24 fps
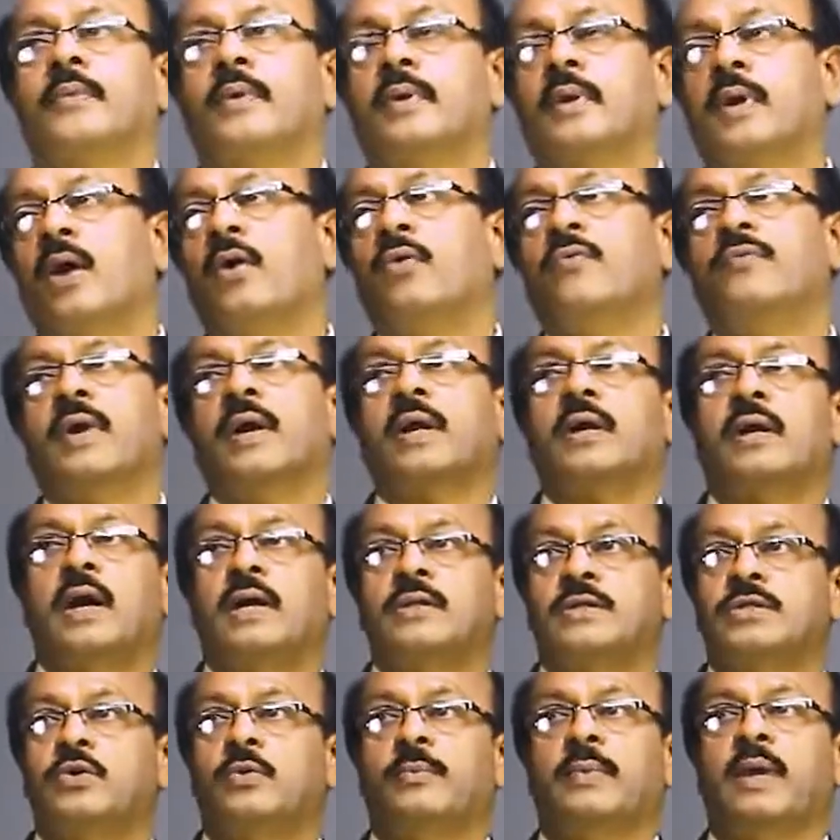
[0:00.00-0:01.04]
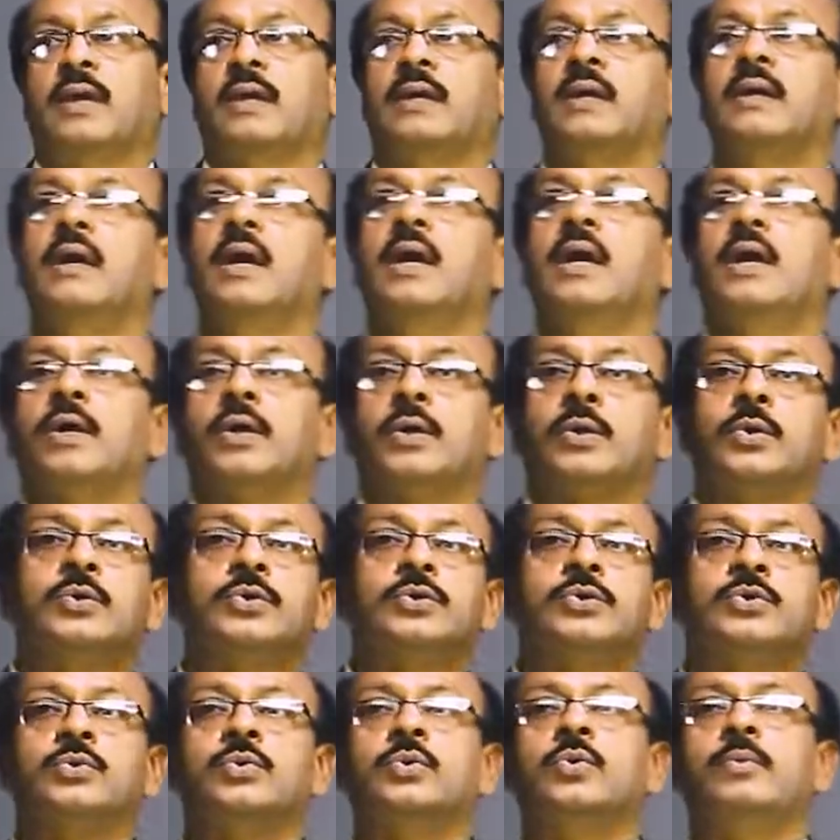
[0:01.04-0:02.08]
Now we are assuming
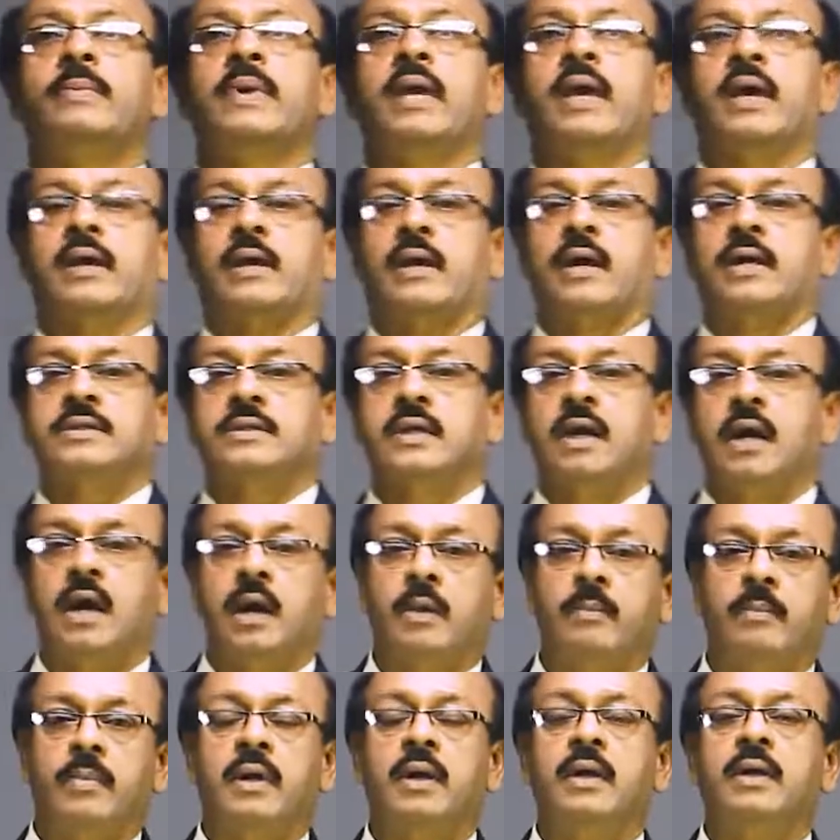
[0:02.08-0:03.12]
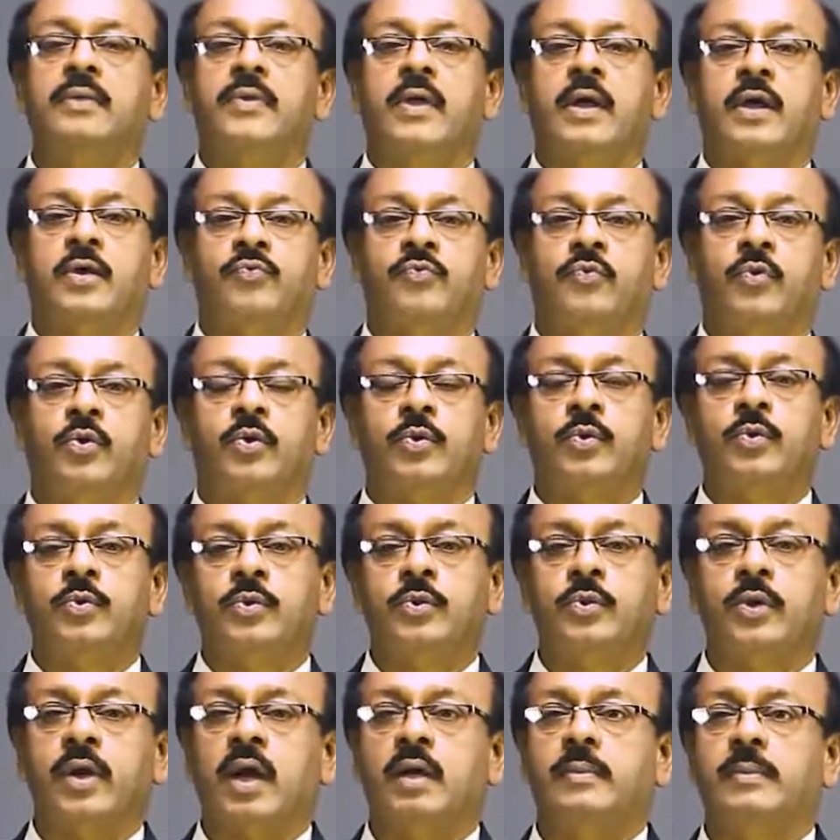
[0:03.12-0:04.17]
root 2 be a rational number, therefore root
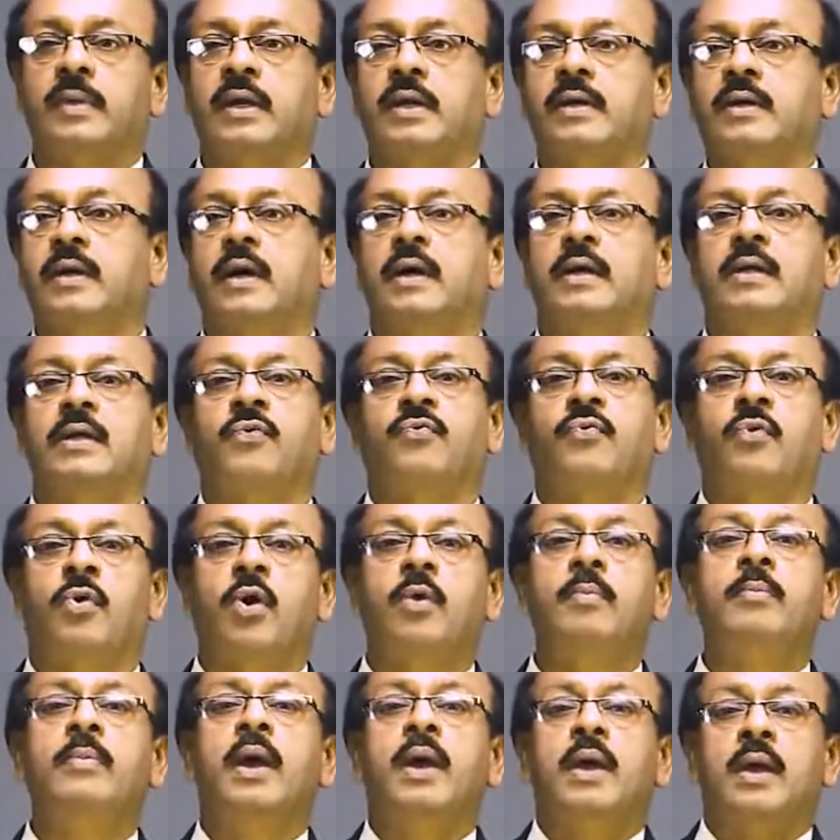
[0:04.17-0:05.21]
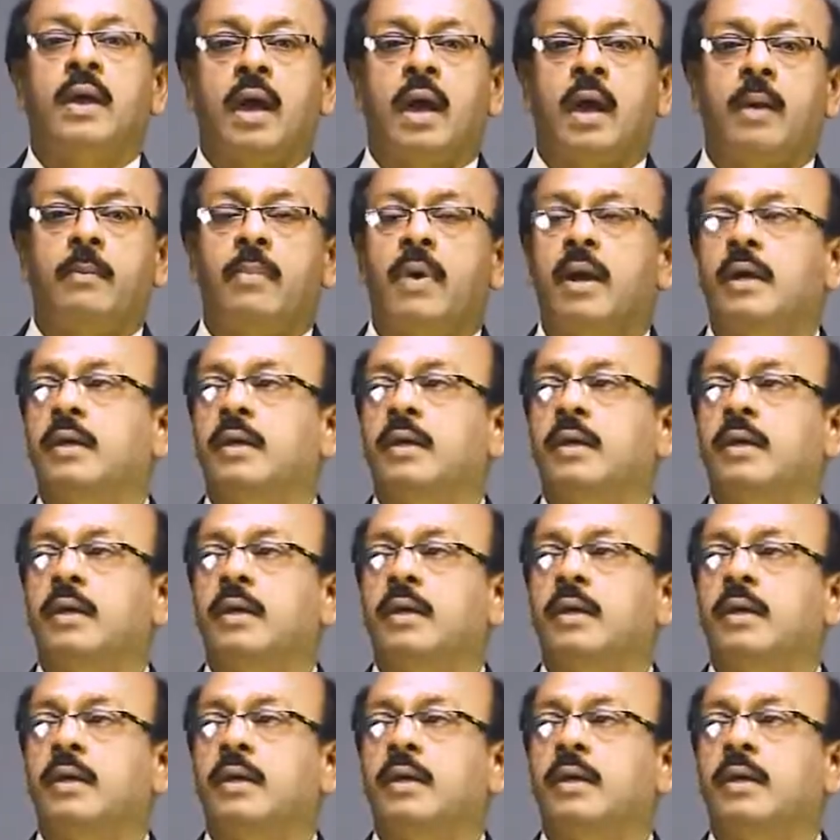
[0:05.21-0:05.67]
2 can be written in the form a by